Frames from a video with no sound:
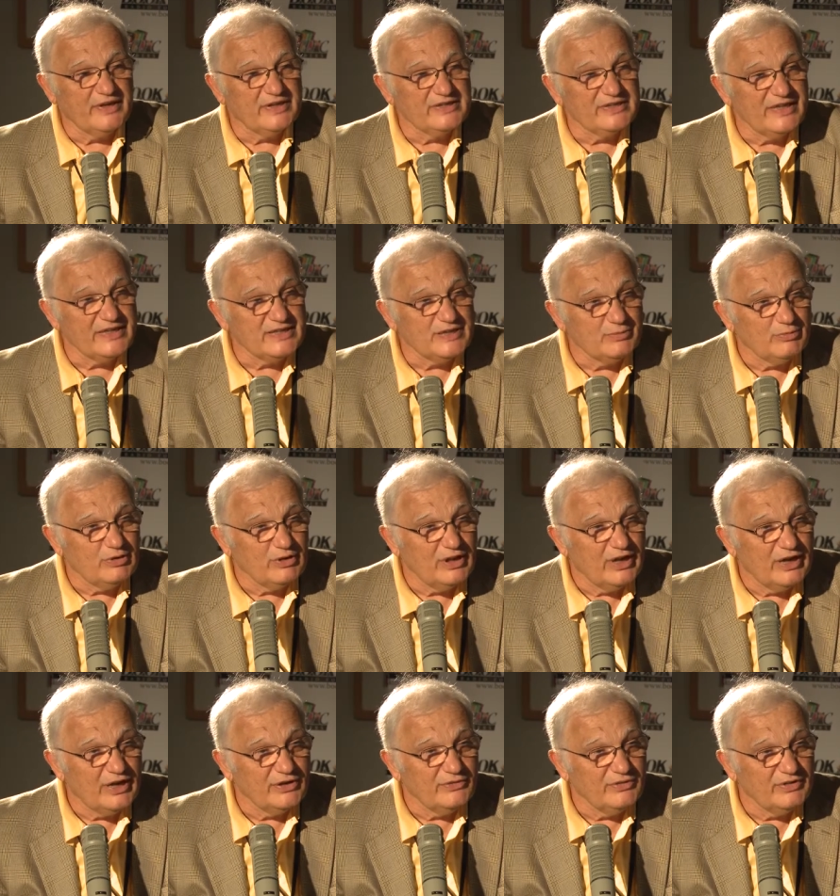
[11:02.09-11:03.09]
accessible
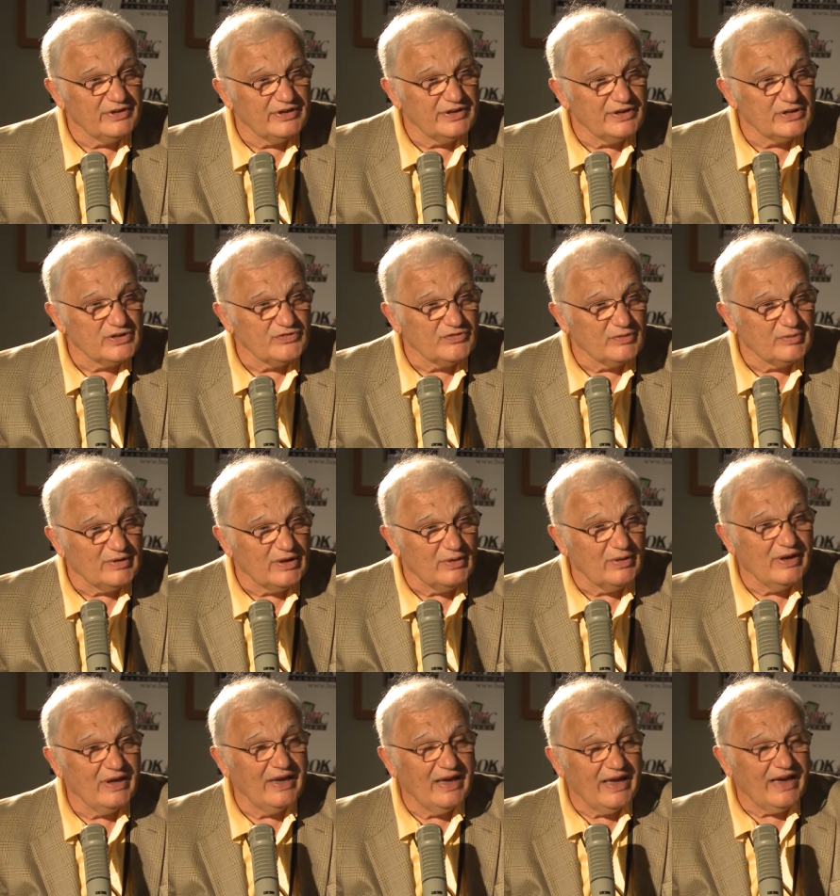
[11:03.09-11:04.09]
100 years from now?
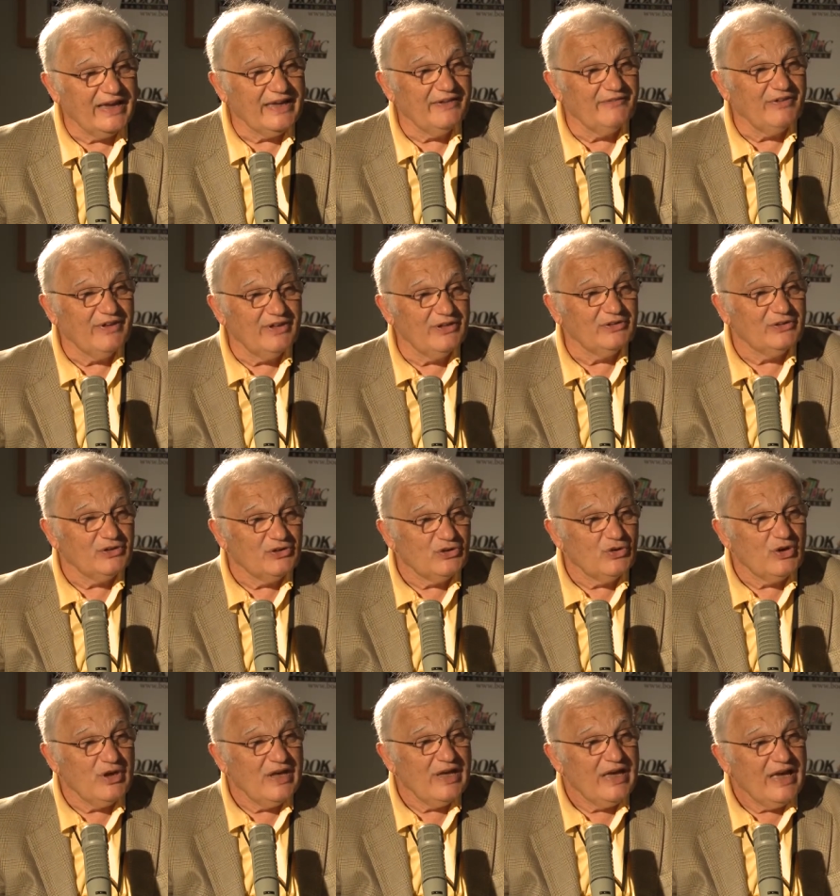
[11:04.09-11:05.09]
I have held no a,
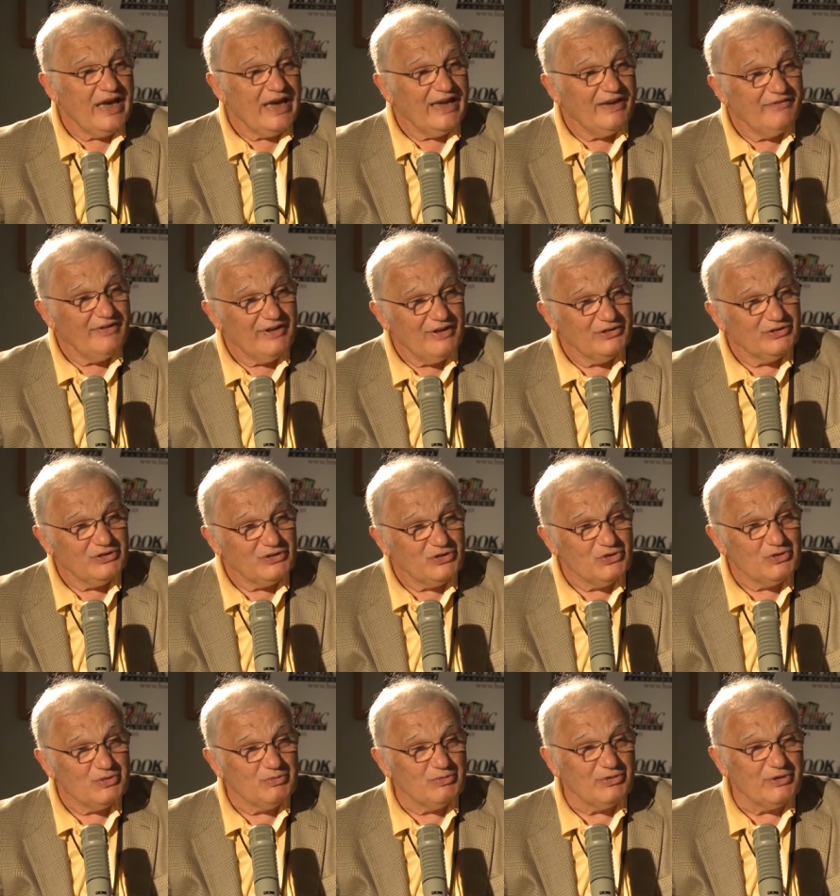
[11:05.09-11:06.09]
assurance. I have held a
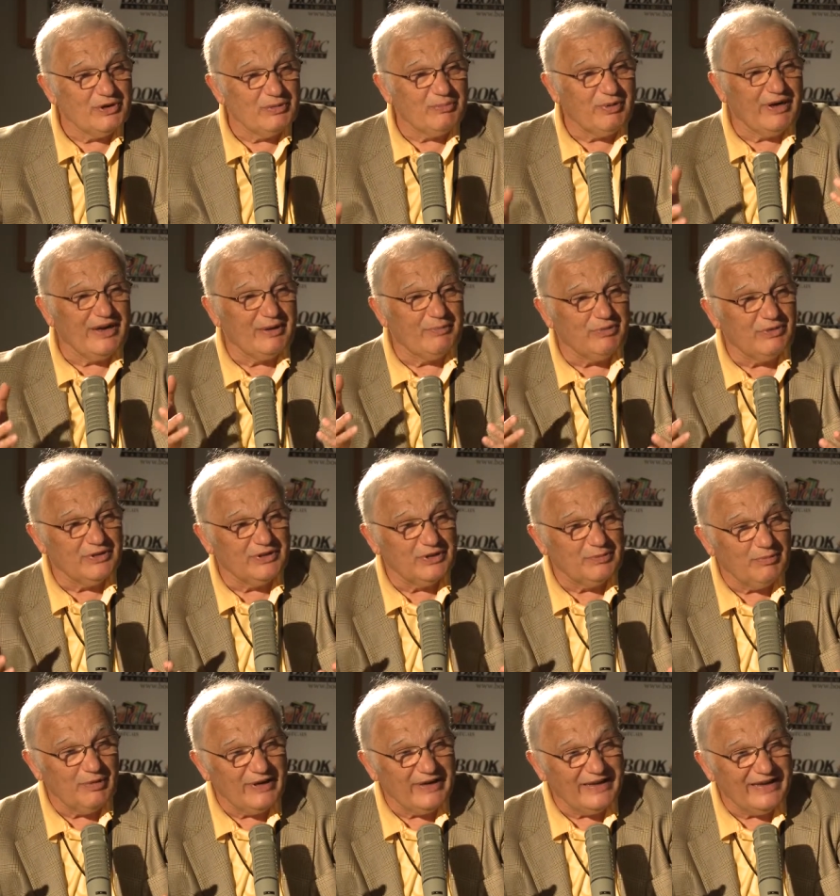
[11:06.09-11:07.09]
Gutenberg Bible
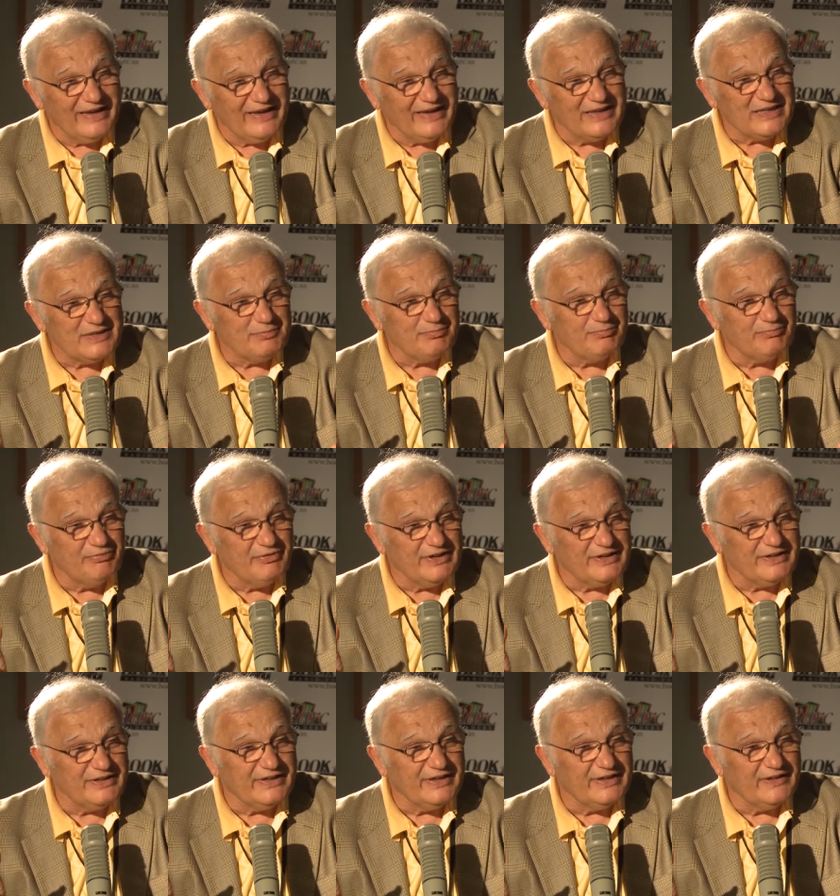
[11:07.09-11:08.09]
in my hands,
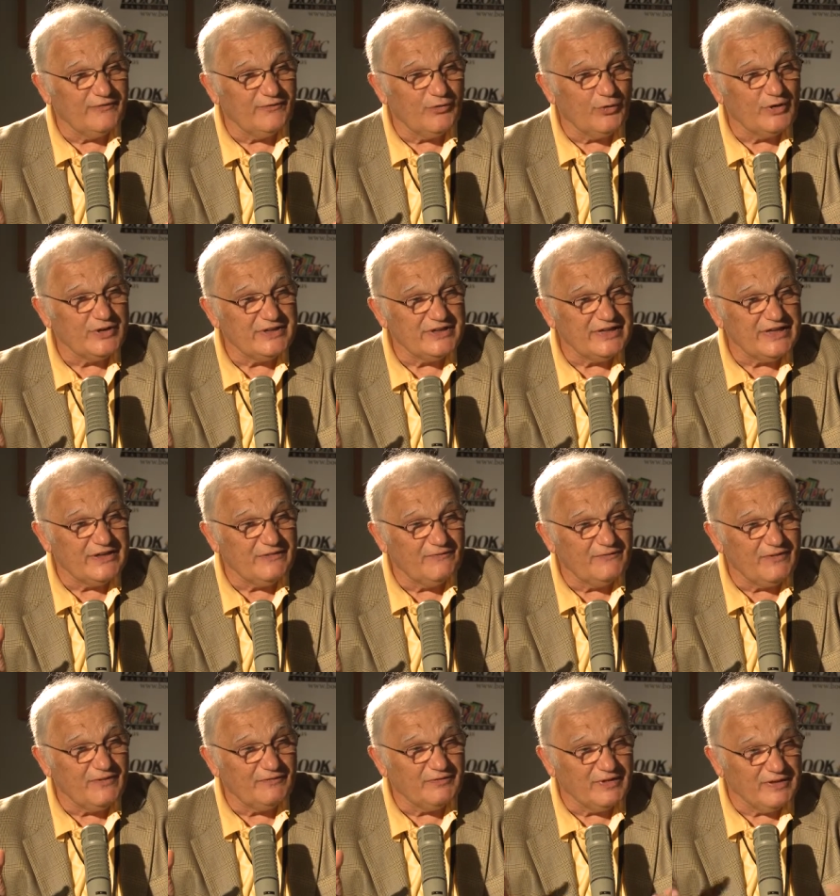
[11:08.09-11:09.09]
printed in the
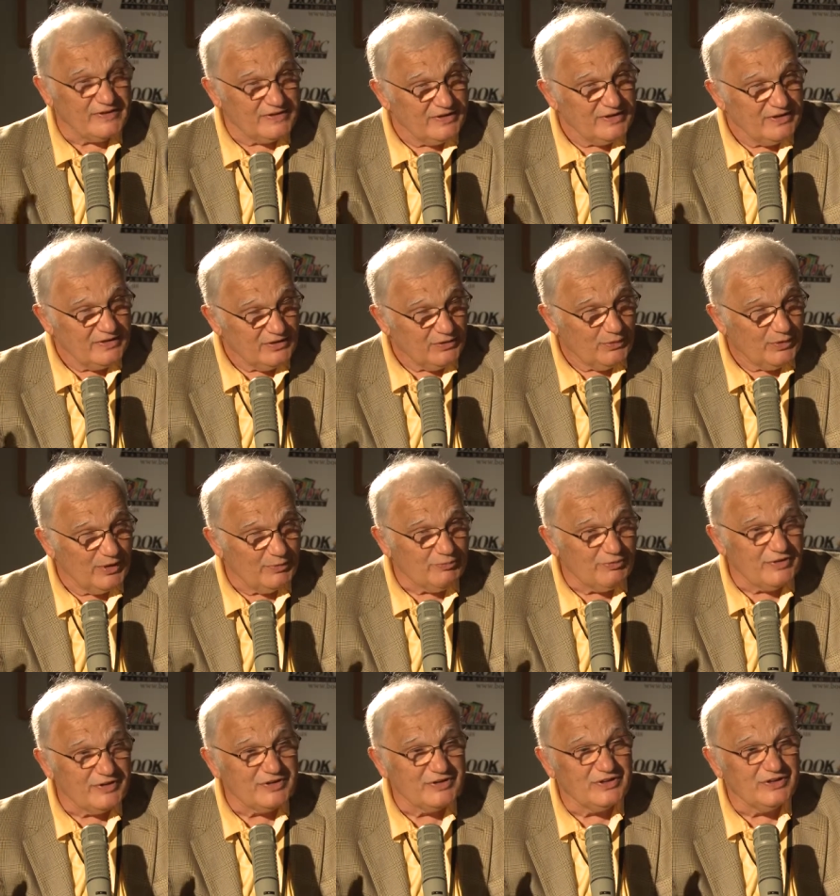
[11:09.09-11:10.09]
1450s, the one at
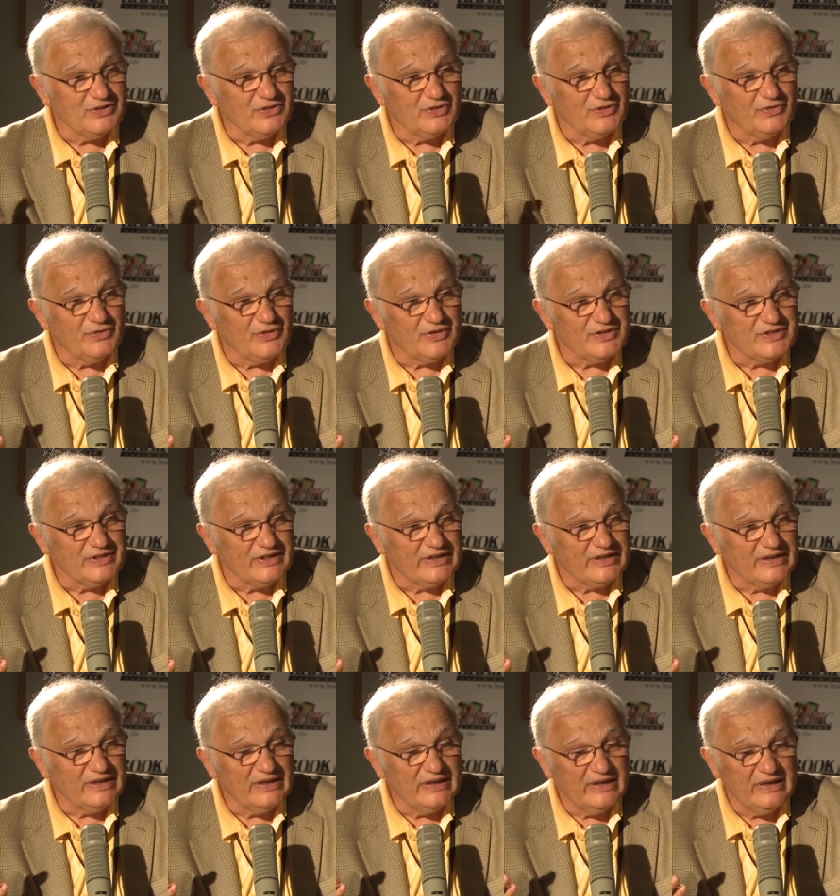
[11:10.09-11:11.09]
Princeton University.